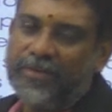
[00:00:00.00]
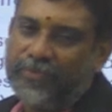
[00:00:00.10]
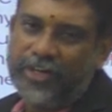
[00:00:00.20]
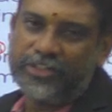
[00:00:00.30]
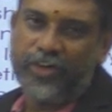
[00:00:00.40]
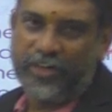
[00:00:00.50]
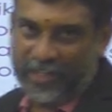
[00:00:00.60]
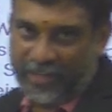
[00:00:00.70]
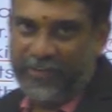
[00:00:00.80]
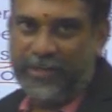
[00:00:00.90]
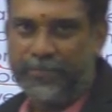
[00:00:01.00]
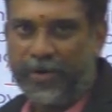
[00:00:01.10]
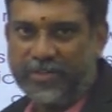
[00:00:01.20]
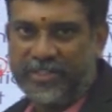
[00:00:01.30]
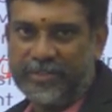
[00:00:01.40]
whatnot, even
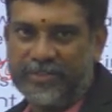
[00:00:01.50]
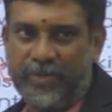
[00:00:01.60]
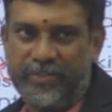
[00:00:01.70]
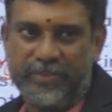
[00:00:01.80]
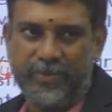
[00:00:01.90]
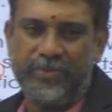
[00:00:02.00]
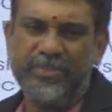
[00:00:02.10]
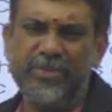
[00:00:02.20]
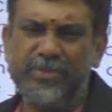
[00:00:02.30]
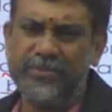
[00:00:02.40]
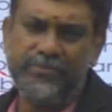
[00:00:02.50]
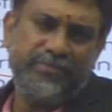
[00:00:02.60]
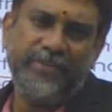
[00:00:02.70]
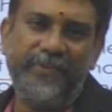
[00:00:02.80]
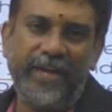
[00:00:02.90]
boxers also. So
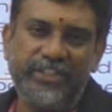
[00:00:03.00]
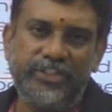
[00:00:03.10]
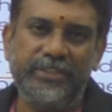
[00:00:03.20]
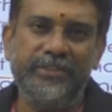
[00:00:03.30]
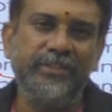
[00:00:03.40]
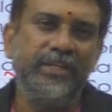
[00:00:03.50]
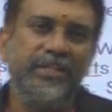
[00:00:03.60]
the fashion